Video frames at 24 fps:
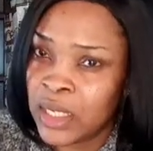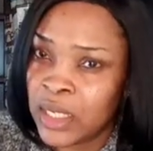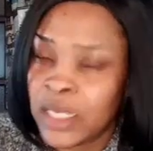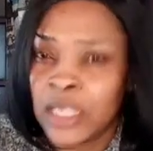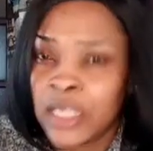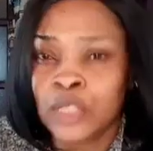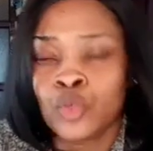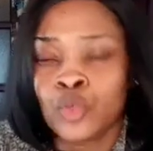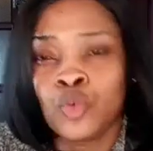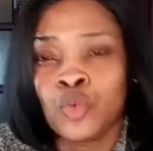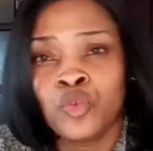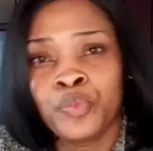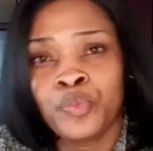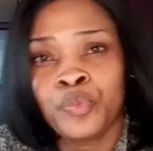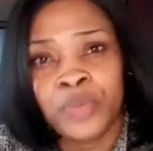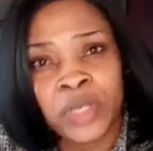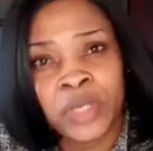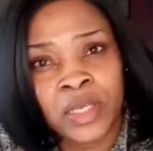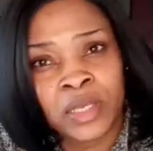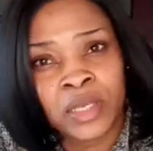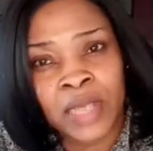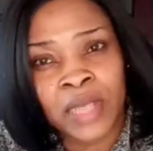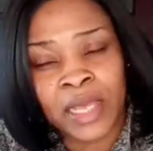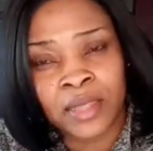It could
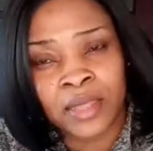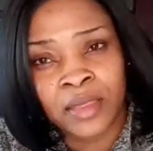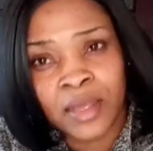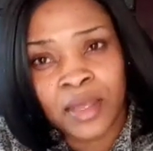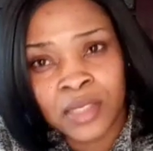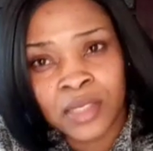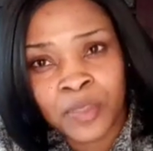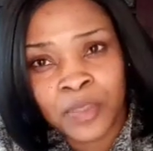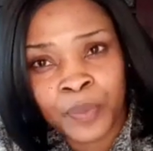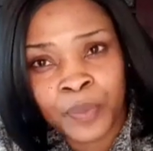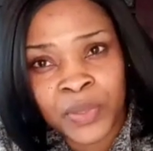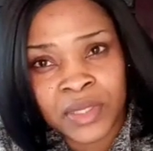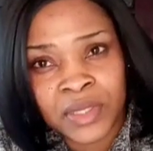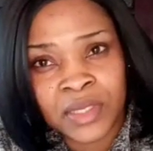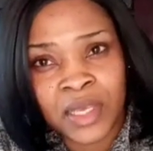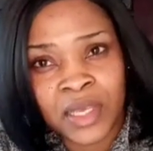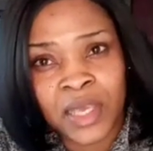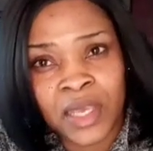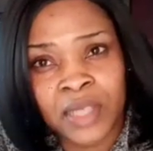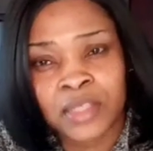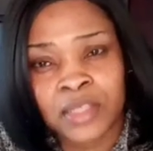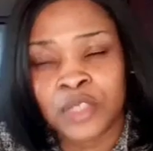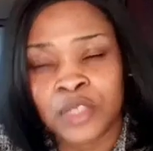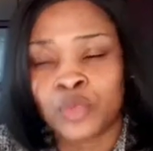be like
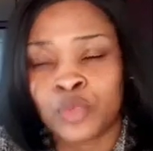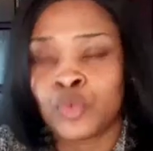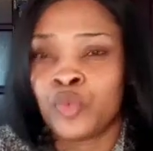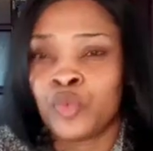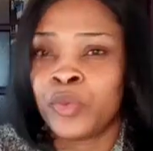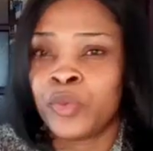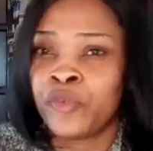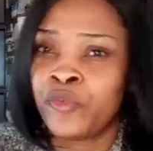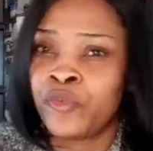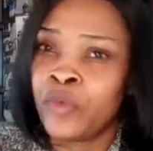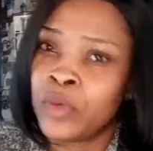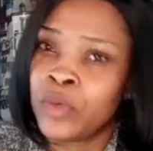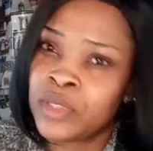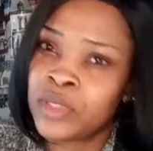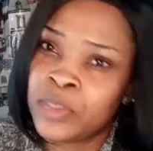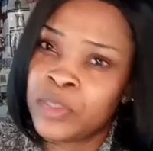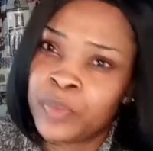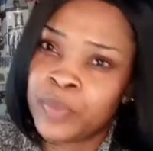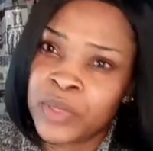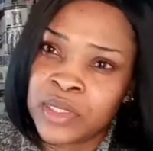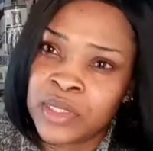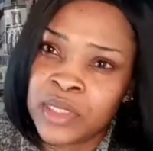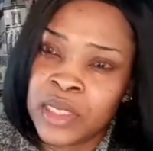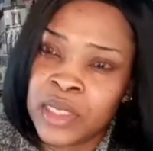30%, it could be
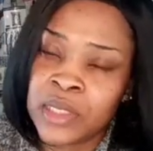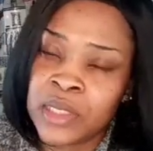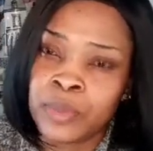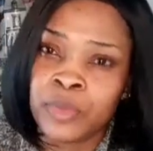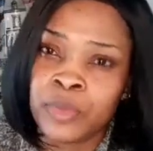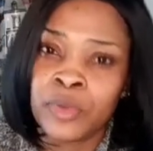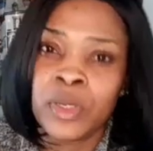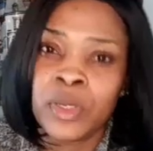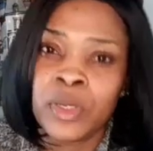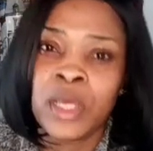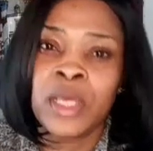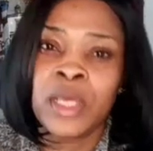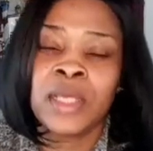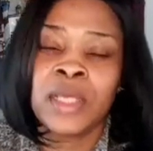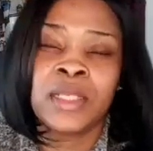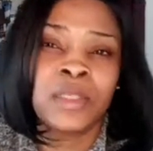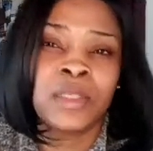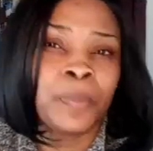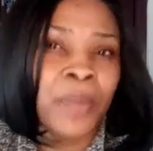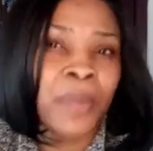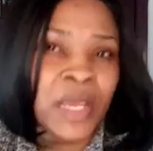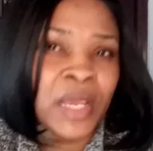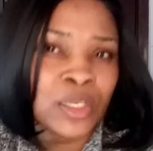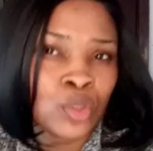40%, but
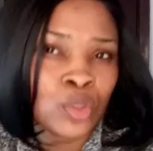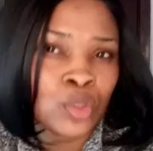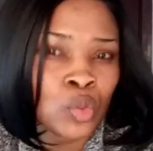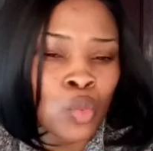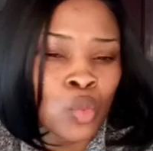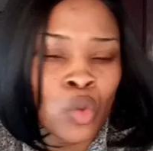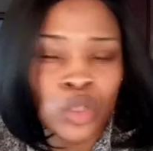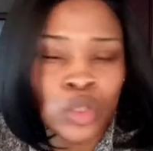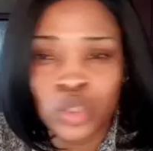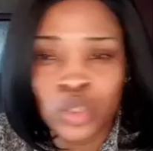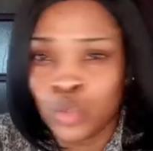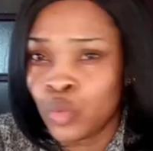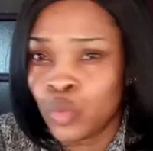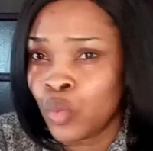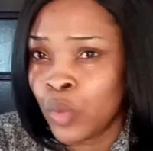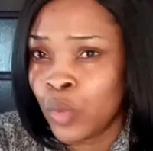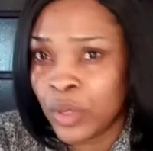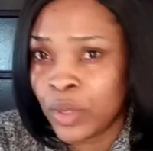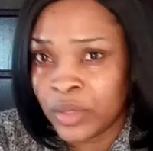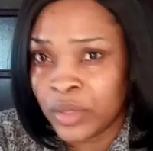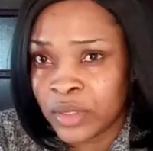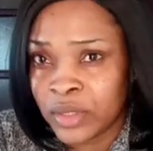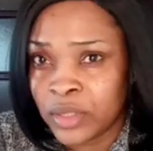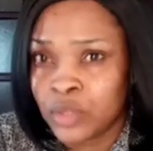depends on what you
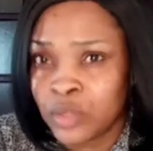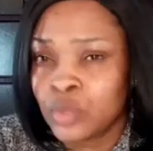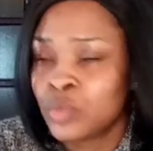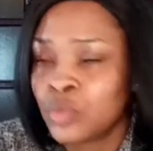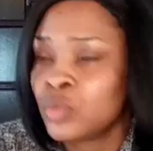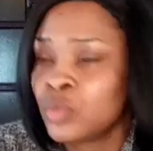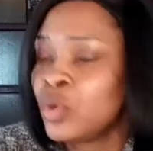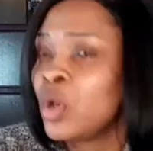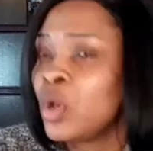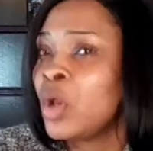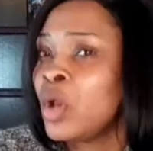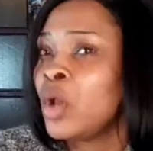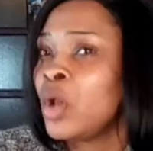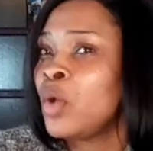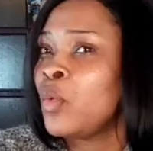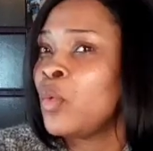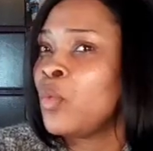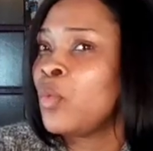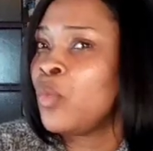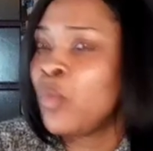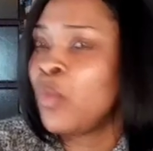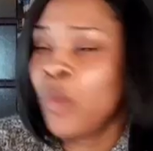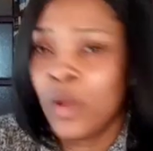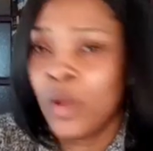want. So
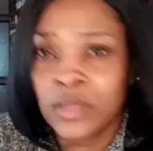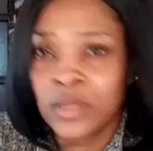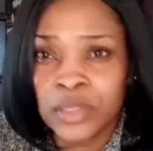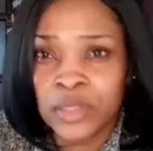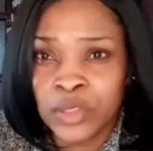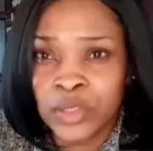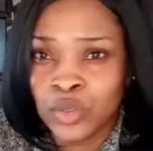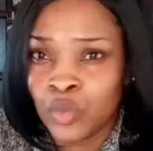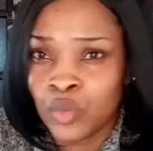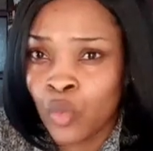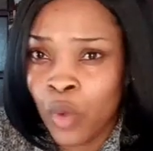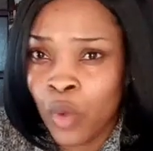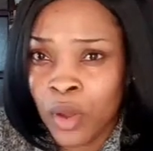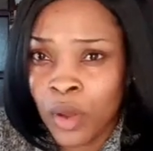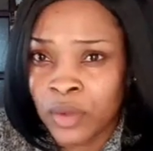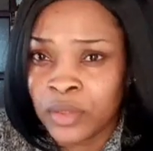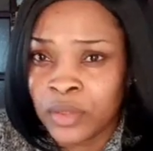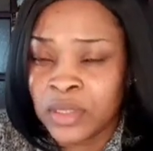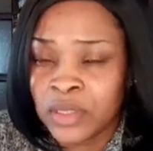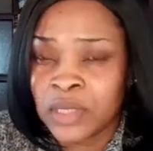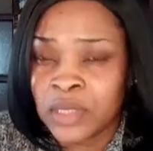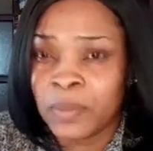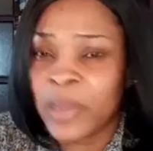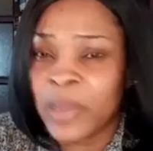what you
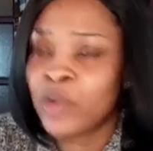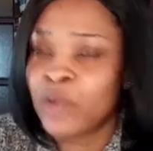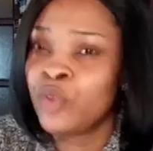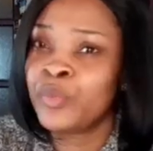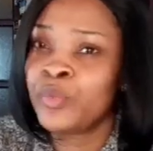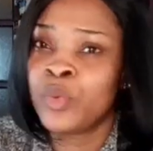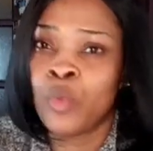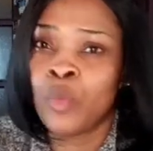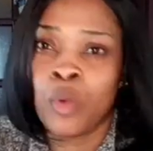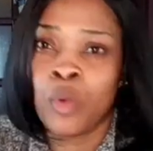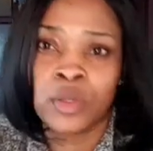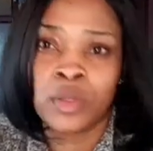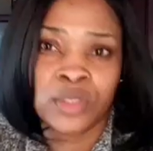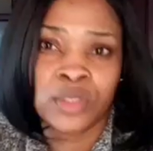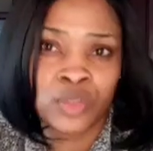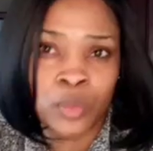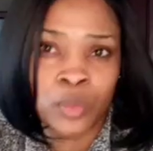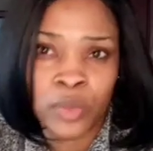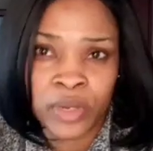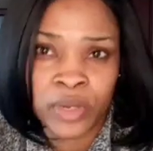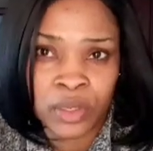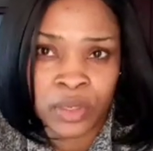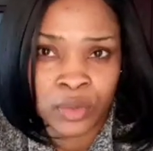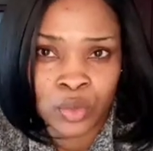want might not be what
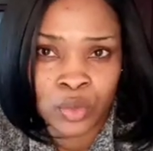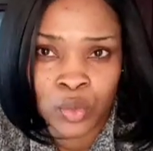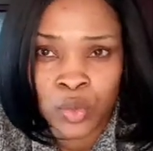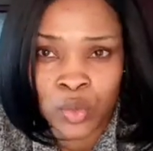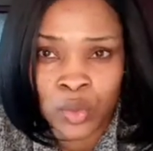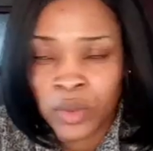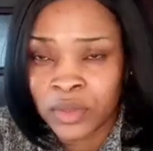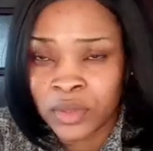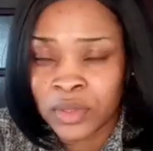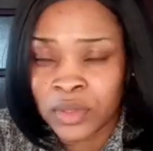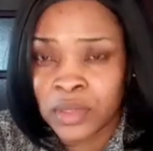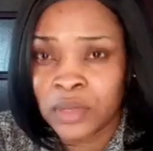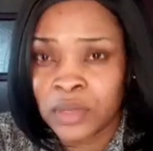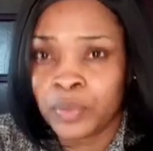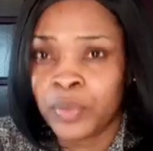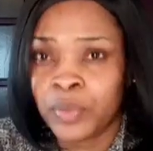someone else wants.